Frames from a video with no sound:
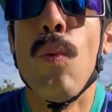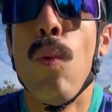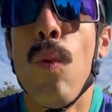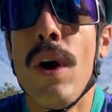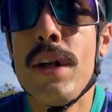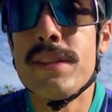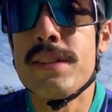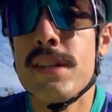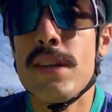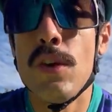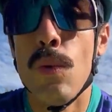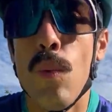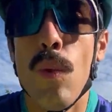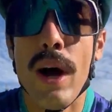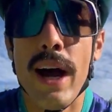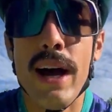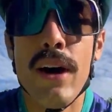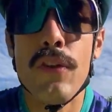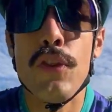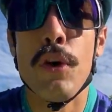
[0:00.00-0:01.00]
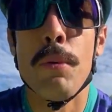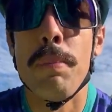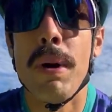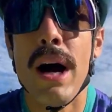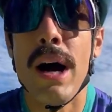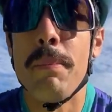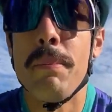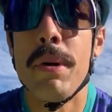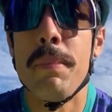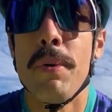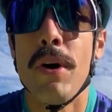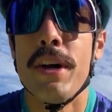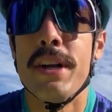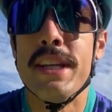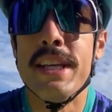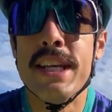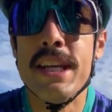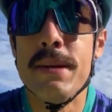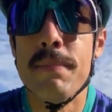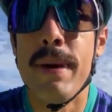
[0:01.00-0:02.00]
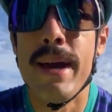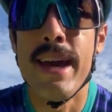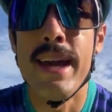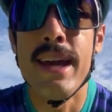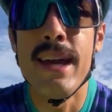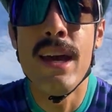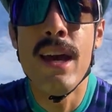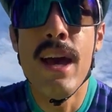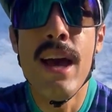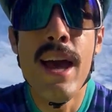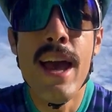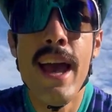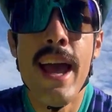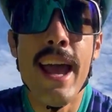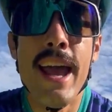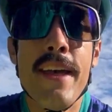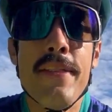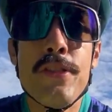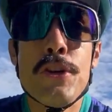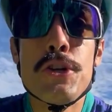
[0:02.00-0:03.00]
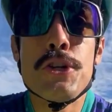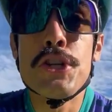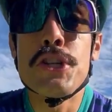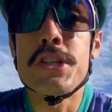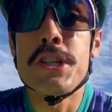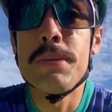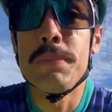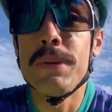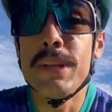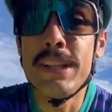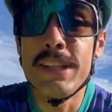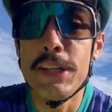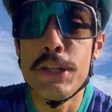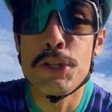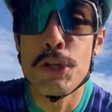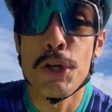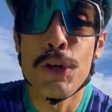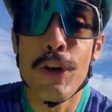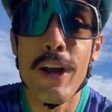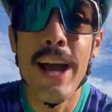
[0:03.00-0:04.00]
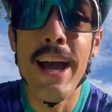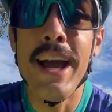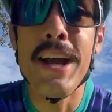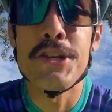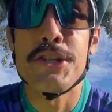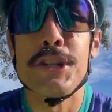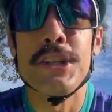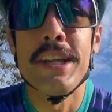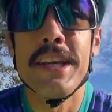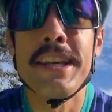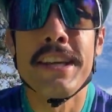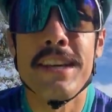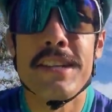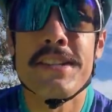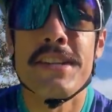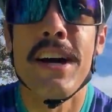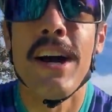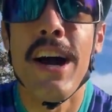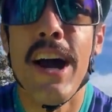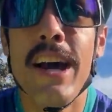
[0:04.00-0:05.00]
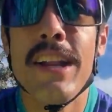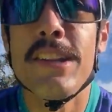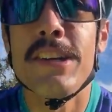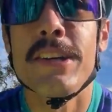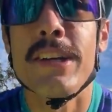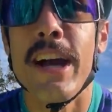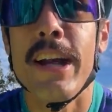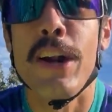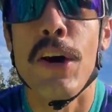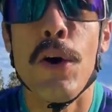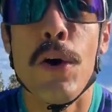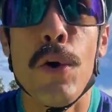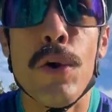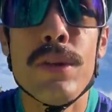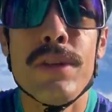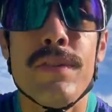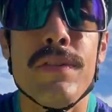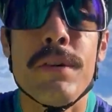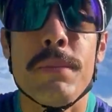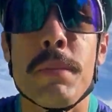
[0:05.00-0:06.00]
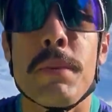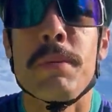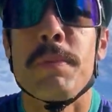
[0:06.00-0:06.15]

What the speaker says: Once in a while, they'll pop up on eBay and they're just completely trashed, like a toddler got a hold of them